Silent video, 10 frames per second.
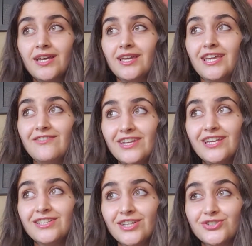Even
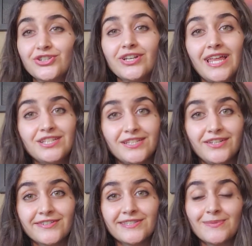industrial
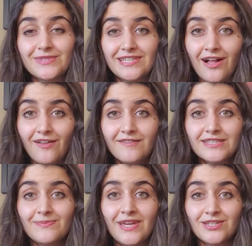engineers
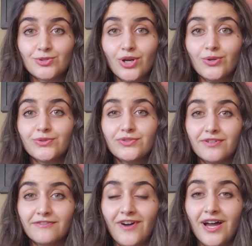themselves may struggle to
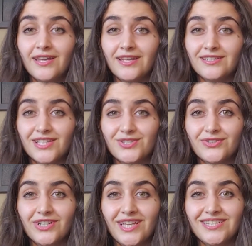define
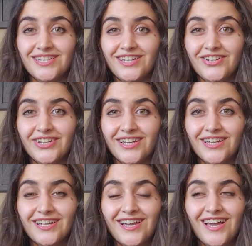industrial engineering.
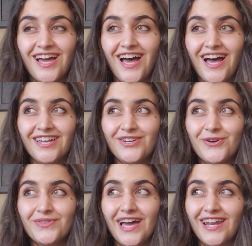I
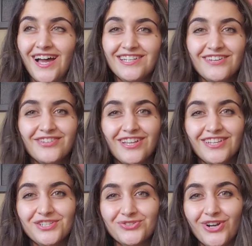know that I definitely
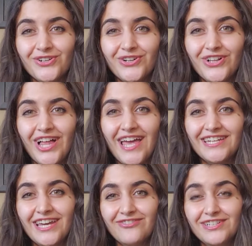struggle, and
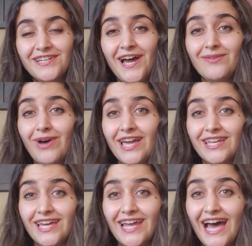every time I
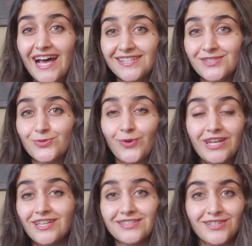get asked what
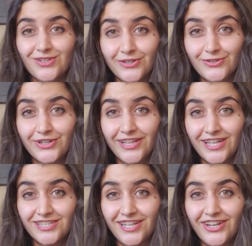is industrial
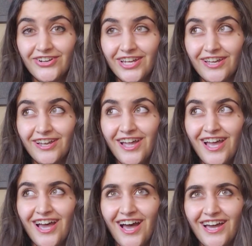engineering,
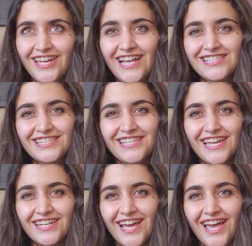I
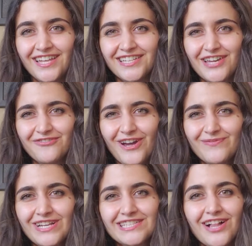hesitate and I find
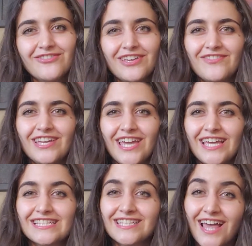myself giving a
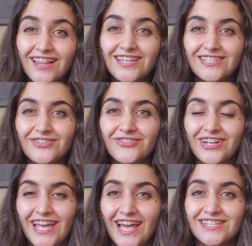slightly different
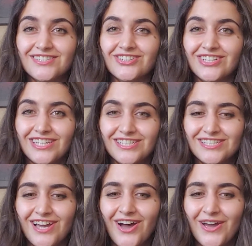answer each
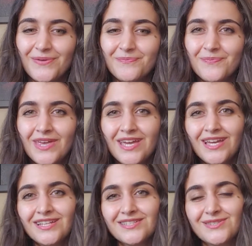time.
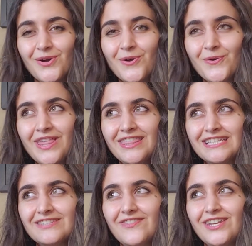So in
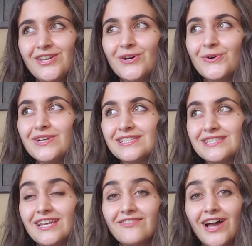this video,
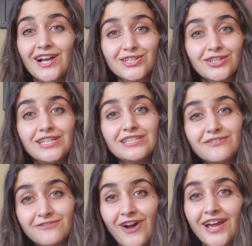instead of actually
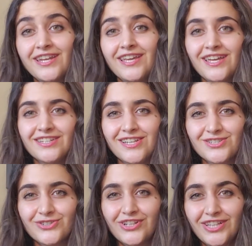defining
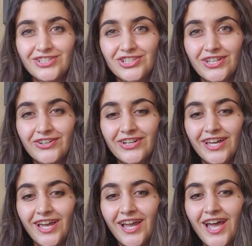industrial
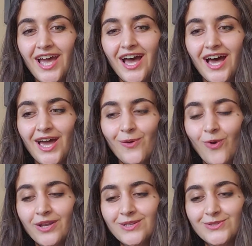engineering, I
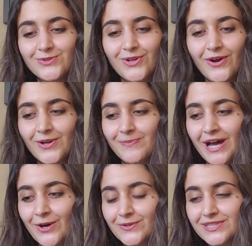wanted to talk
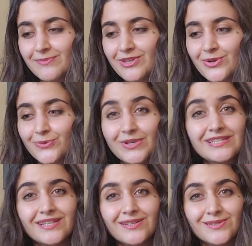about some of the
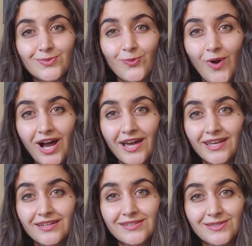reasons why
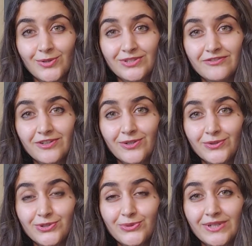it is so
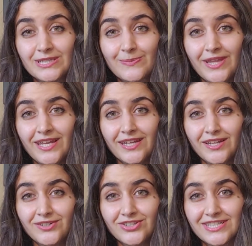difficult to explain and
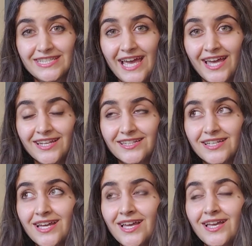understand.
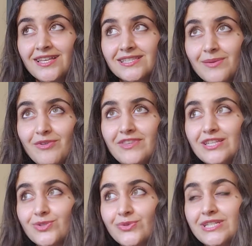Some of
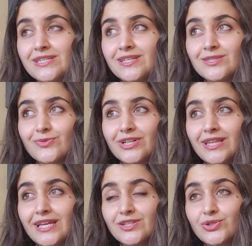these reasons
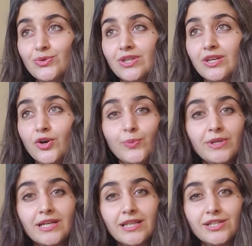relate to the
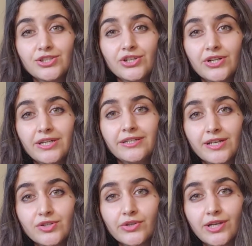nomenclature
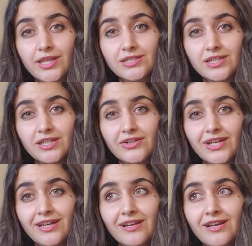industrial
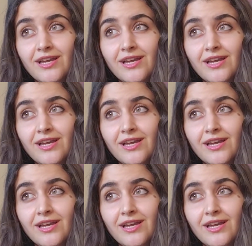engineering,